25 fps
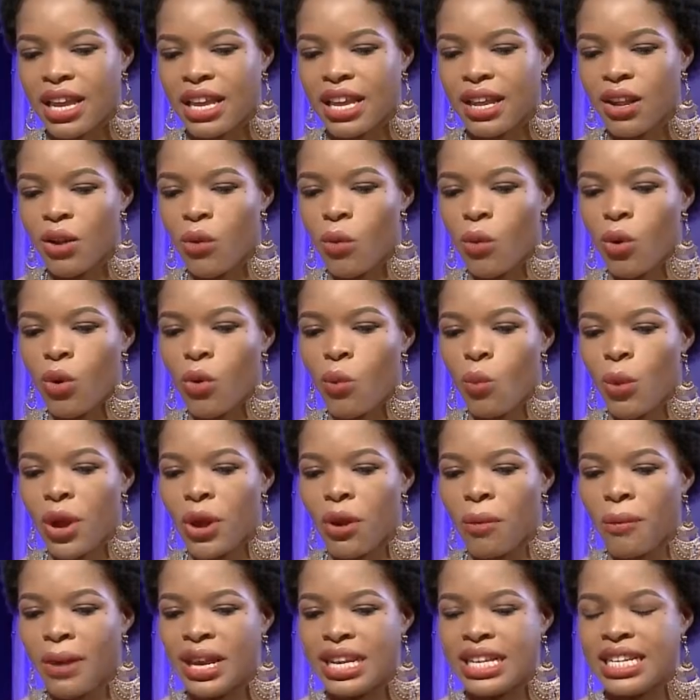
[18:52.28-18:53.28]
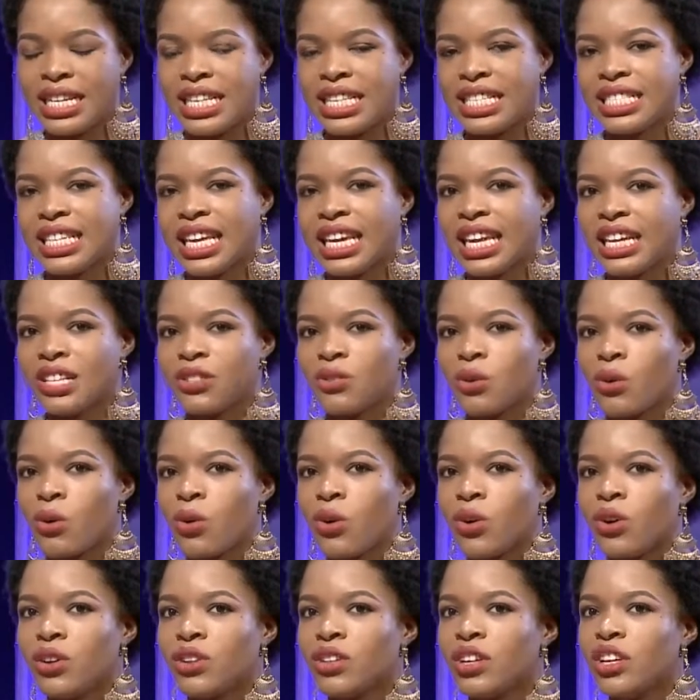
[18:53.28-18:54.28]
went on my knees and I told God,
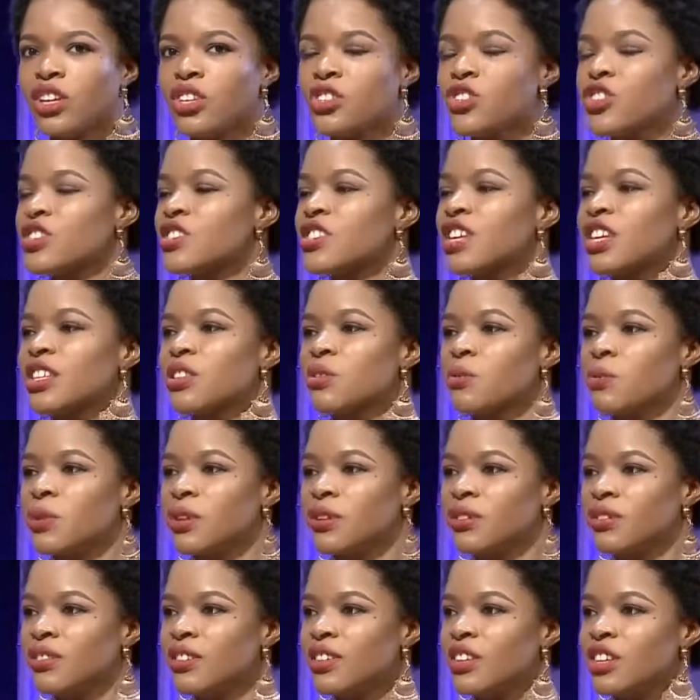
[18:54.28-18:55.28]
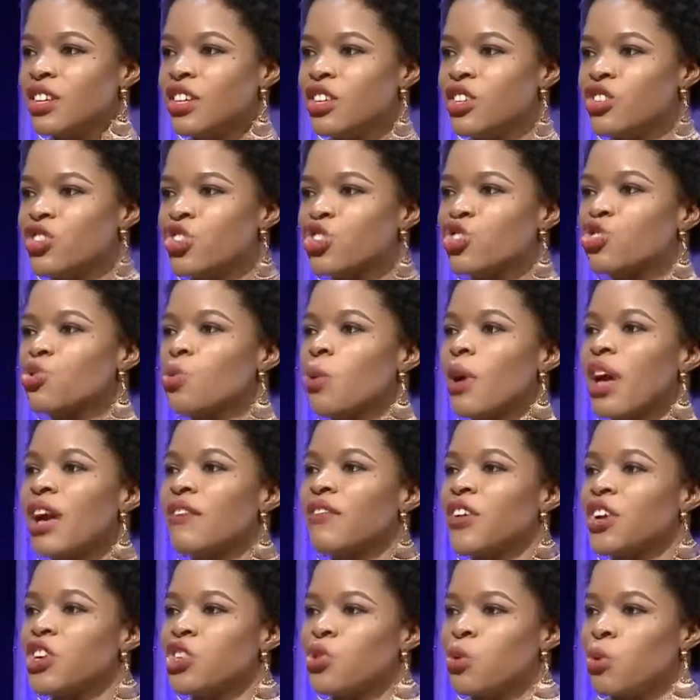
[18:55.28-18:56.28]
just take the wheel, just do whatever you
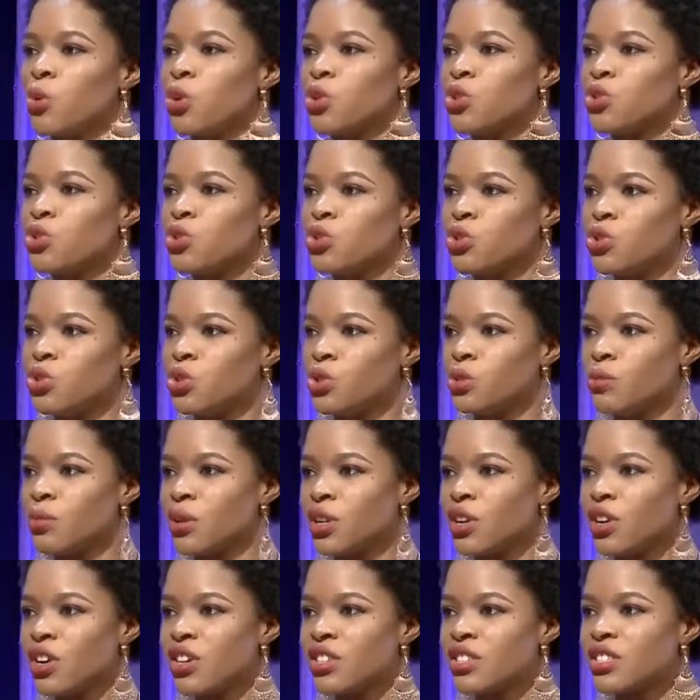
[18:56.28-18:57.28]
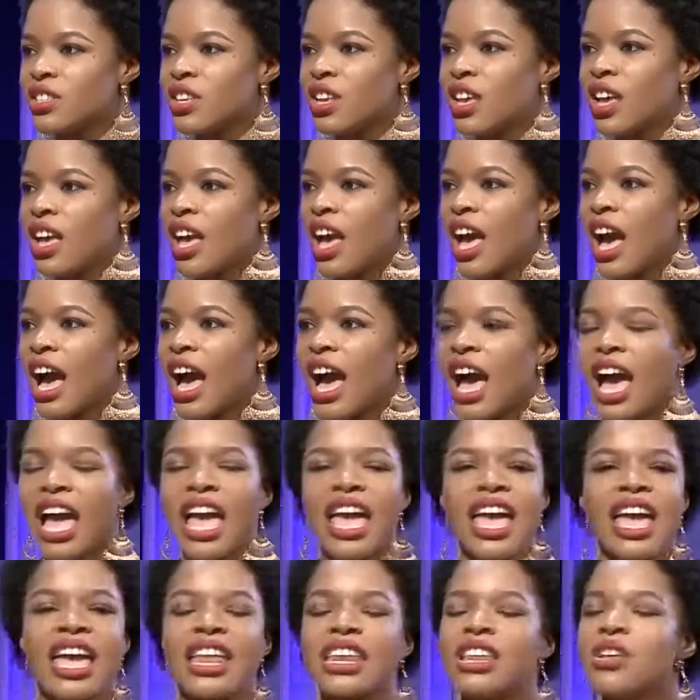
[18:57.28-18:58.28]
want to do because
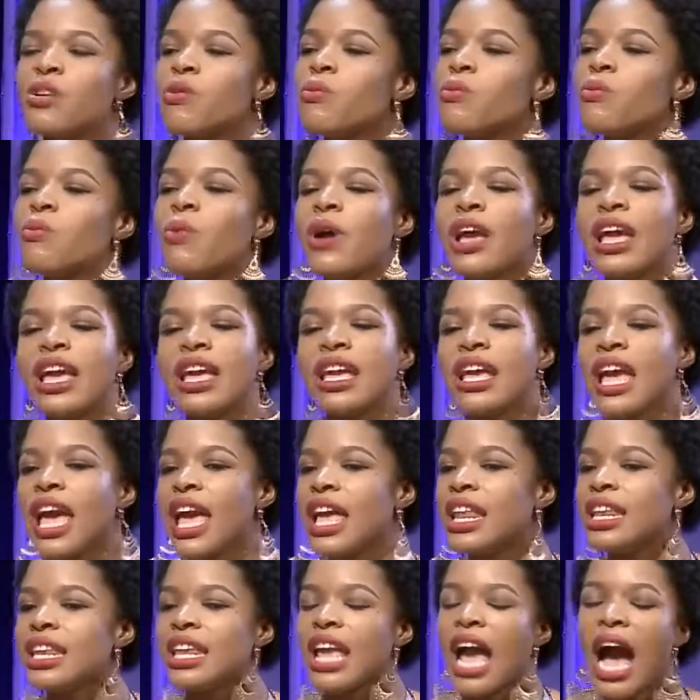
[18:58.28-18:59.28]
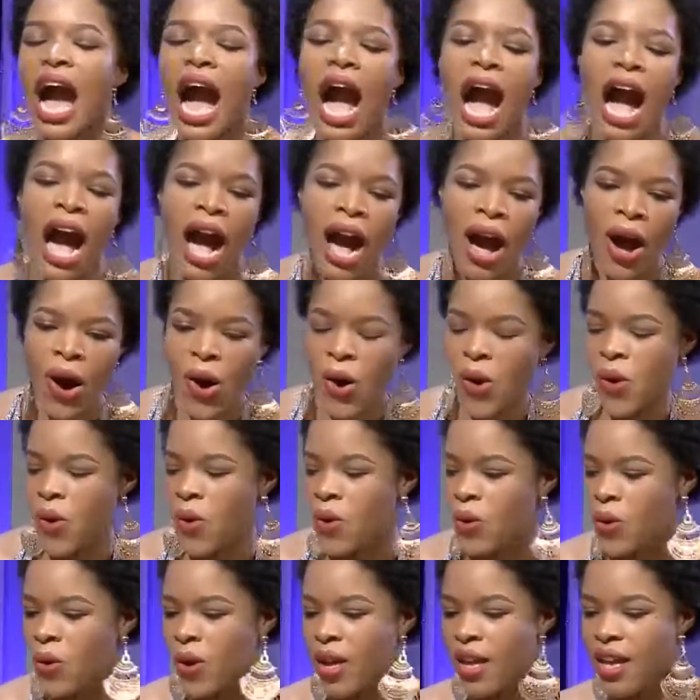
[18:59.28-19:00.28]
any way, anyhow,
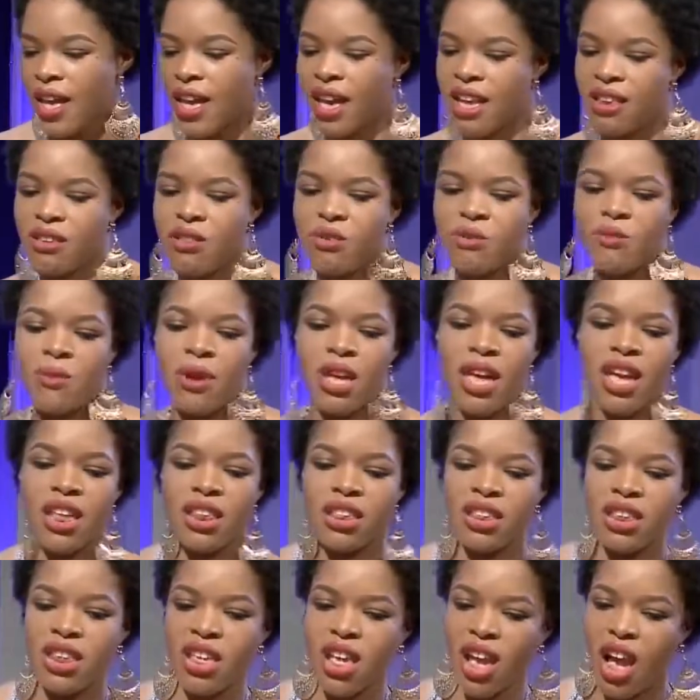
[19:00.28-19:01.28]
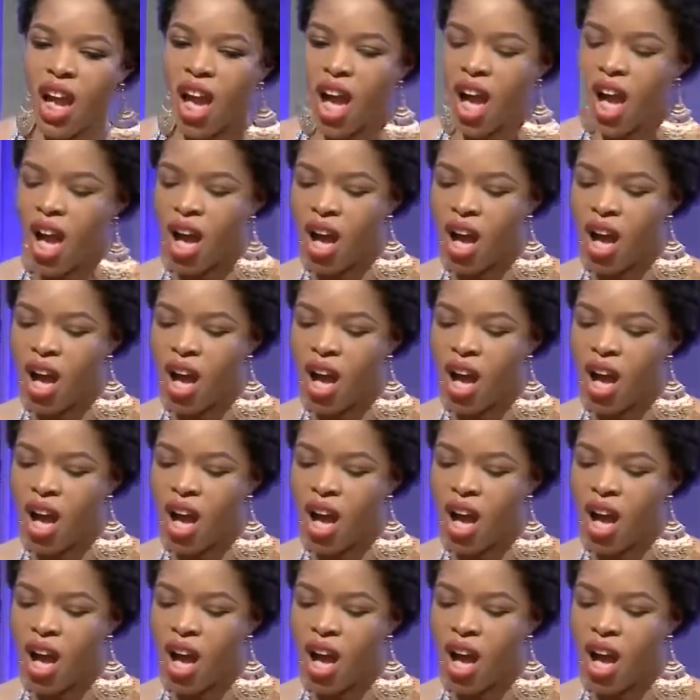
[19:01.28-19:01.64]
Mm-hmm. anywhere. I've got, I've